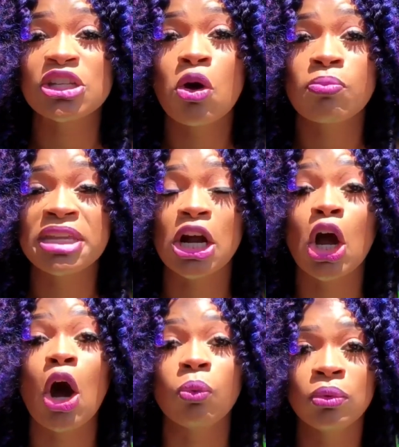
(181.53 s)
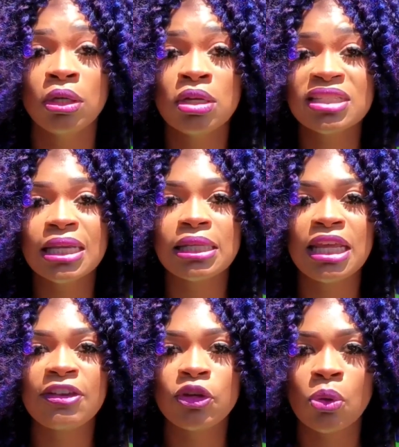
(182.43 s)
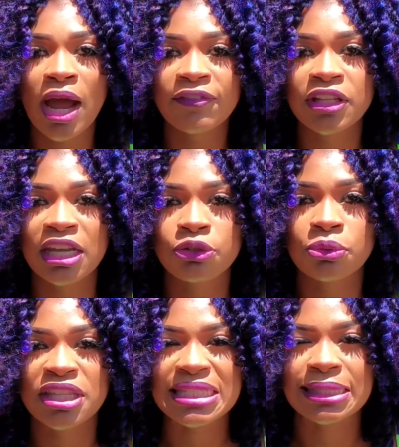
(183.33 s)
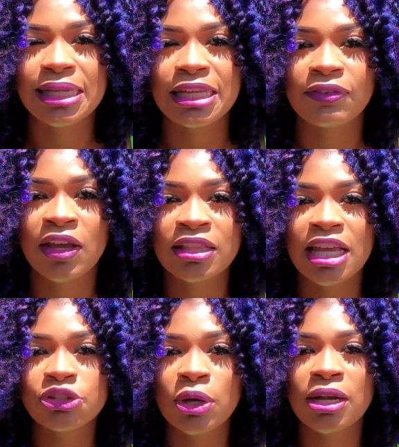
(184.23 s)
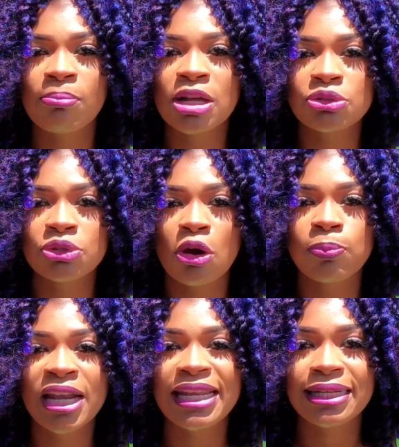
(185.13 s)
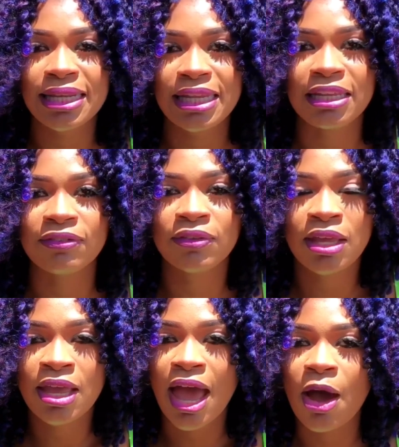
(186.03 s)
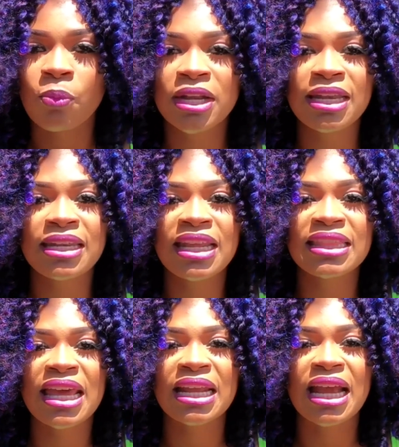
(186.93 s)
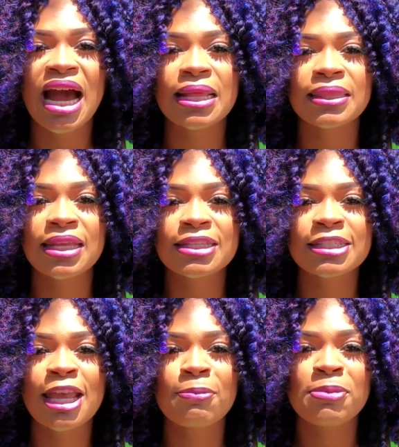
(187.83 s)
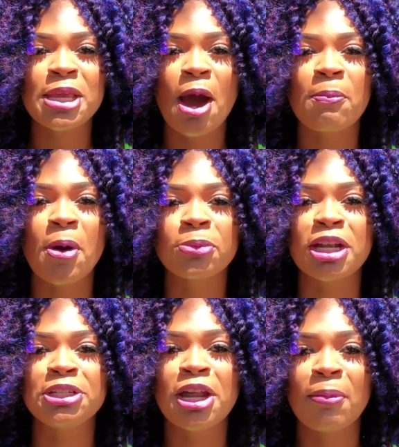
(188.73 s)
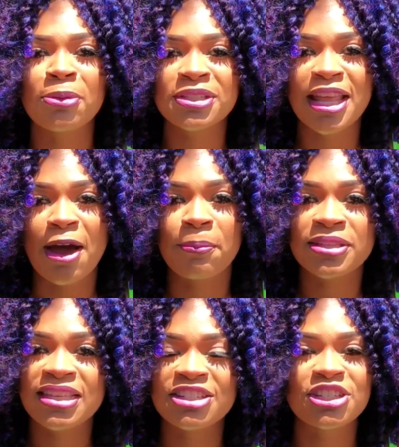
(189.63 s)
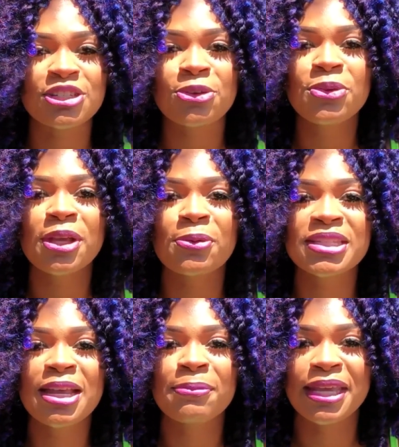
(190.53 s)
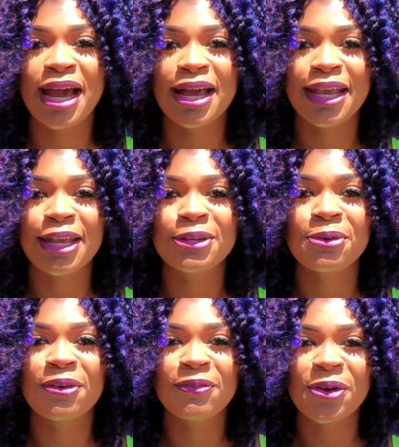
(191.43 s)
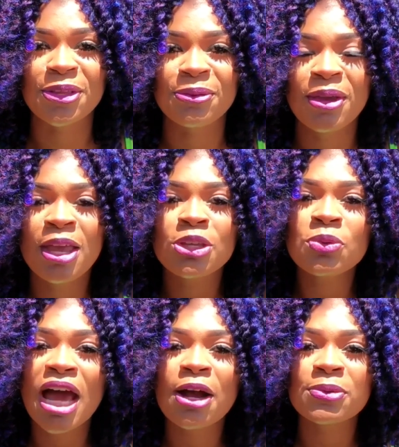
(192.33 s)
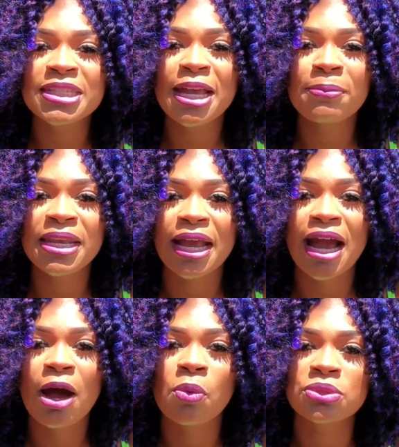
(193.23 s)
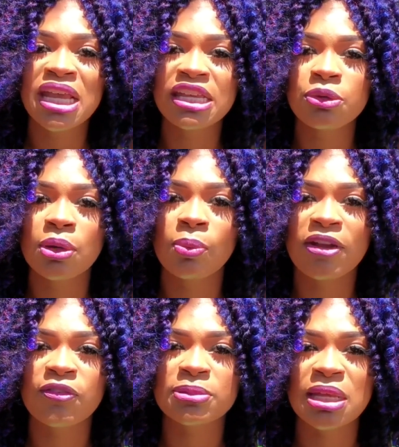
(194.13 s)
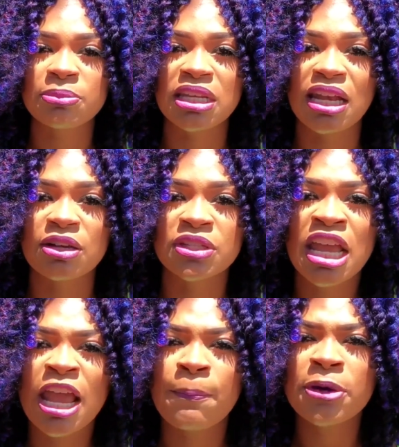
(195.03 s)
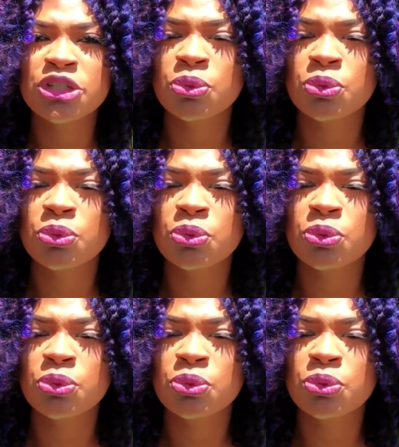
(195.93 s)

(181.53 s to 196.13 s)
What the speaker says: told me to go. To leave. You don't have to endure this. Leave. They trying to muzzle your plate. Leave. I went and did that, and God then set me up on the double style position. So you ain't going to tell me God can't do it for you. You're not going to tell me that God won't take you away from something else and put